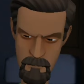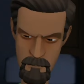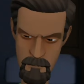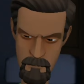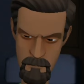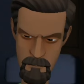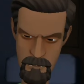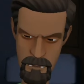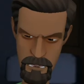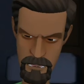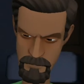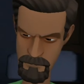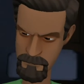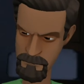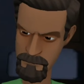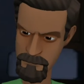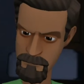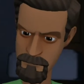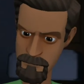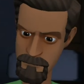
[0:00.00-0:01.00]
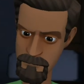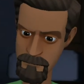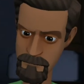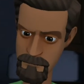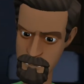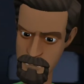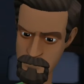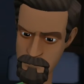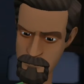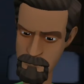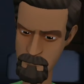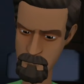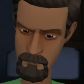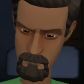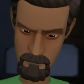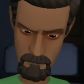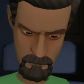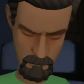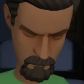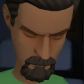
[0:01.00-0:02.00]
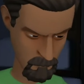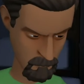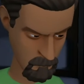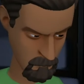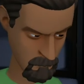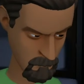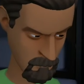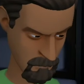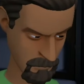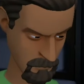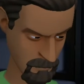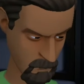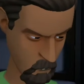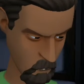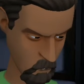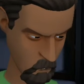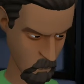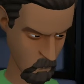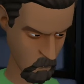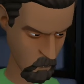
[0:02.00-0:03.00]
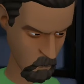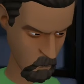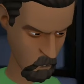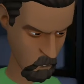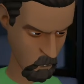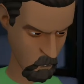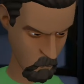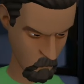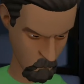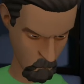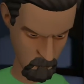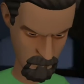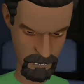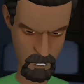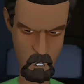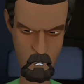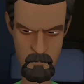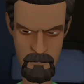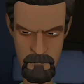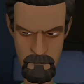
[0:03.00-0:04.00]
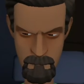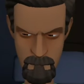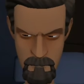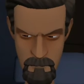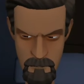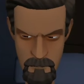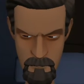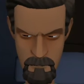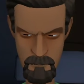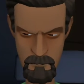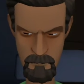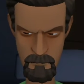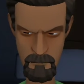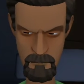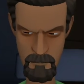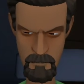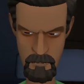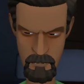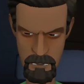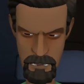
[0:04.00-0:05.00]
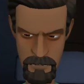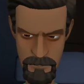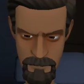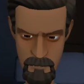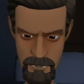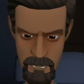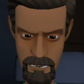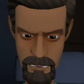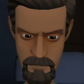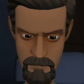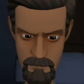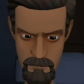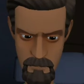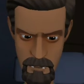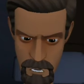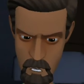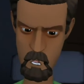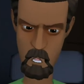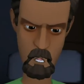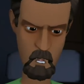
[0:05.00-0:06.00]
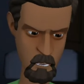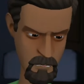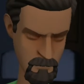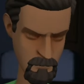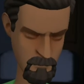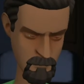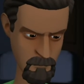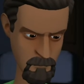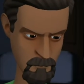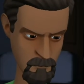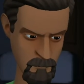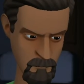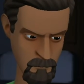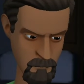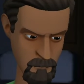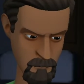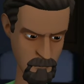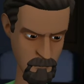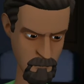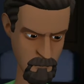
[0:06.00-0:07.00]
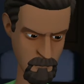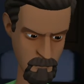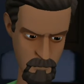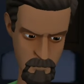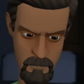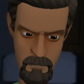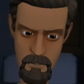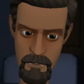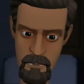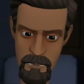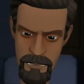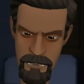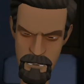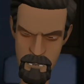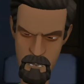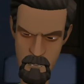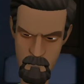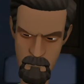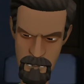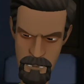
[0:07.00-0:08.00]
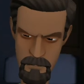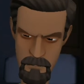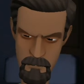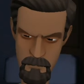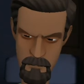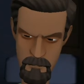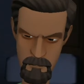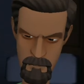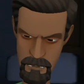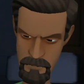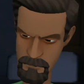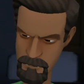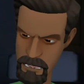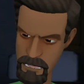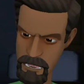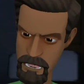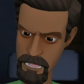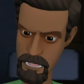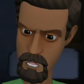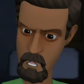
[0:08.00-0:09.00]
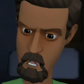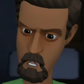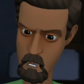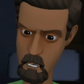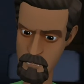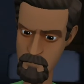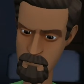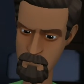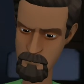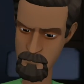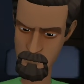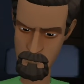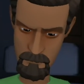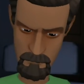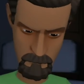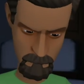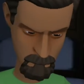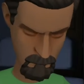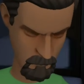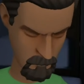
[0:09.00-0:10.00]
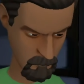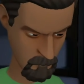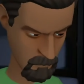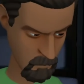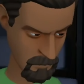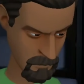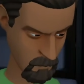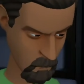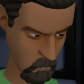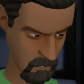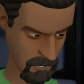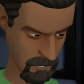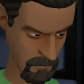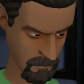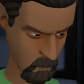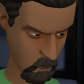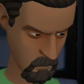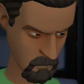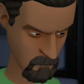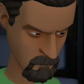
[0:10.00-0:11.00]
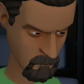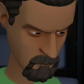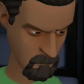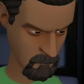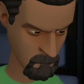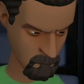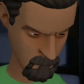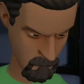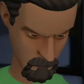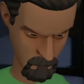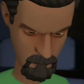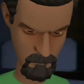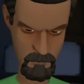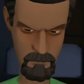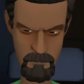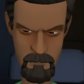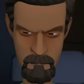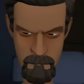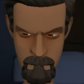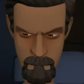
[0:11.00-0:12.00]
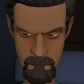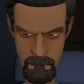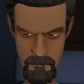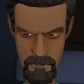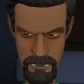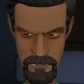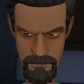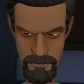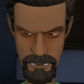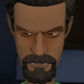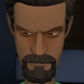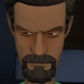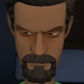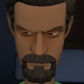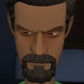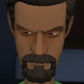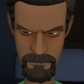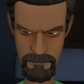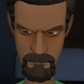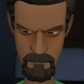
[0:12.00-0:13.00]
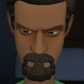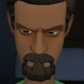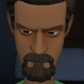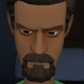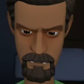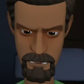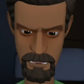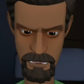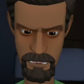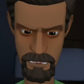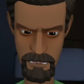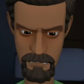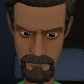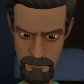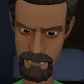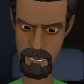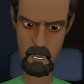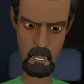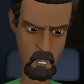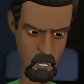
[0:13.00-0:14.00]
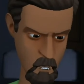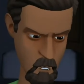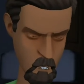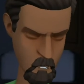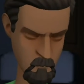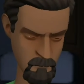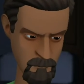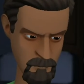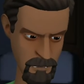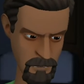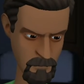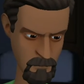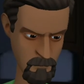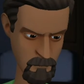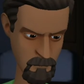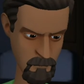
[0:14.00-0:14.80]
What you need is a small amount of data and also have some memory in your smartphone. So sit tight and wait for us.